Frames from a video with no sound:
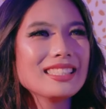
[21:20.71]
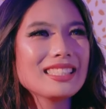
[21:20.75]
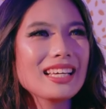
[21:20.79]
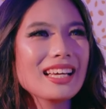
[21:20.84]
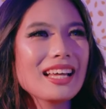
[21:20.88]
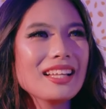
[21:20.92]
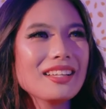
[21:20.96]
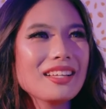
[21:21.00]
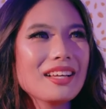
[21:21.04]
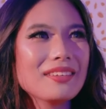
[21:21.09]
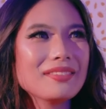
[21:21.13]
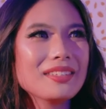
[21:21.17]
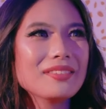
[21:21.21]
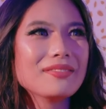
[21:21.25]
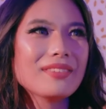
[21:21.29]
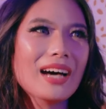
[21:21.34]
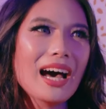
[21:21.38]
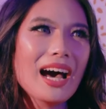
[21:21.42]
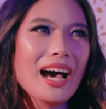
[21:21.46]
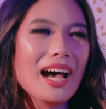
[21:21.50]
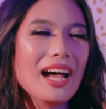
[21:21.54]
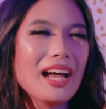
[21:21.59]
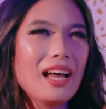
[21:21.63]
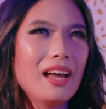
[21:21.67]
Like I love the
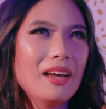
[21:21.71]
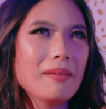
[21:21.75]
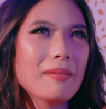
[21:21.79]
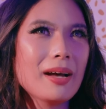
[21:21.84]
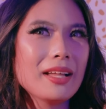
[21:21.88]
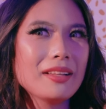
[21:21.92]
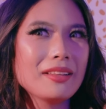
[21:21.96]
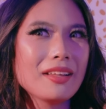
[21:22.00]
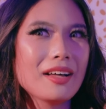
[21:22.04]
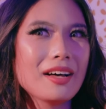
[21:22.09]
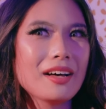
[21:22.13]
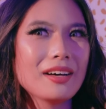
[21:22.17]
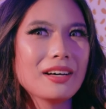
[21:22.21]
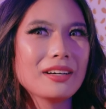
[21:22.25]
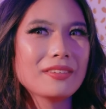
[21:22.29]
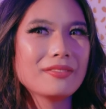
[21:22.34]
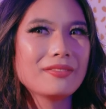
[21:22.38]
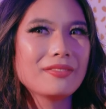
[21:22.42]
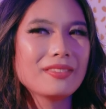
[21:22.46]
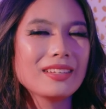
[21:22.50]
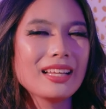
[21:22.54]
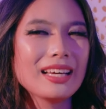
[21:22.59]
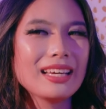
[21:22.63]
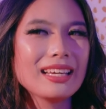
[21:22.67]
vibe. I love
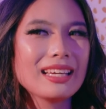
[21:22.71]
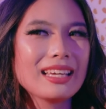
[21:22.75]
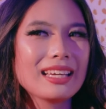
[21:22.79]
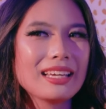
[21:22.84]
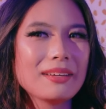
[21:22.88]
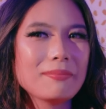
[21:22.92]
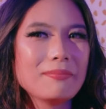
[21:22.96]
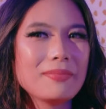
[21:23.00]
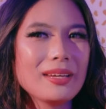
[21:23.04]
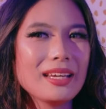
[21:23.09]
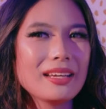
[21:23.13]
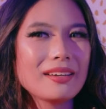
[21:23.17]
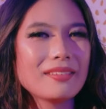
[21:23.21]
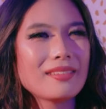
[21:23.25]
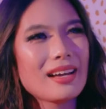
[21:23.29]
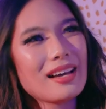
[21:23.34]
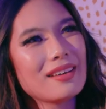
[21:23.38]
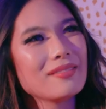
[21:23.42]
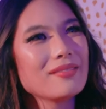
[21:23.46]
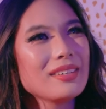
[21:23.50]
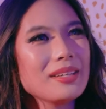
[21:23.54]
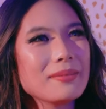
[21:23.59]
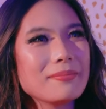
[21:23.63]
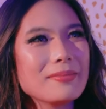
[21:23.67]
like being
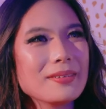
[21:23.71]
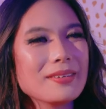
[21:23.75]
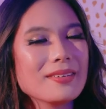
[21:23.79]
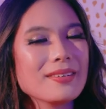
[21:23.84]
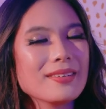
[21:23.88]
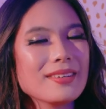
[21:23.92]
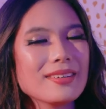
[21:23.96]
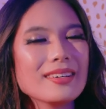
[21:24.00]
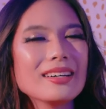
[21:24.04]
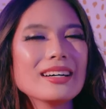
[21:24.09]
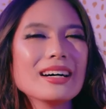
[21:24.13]
around people.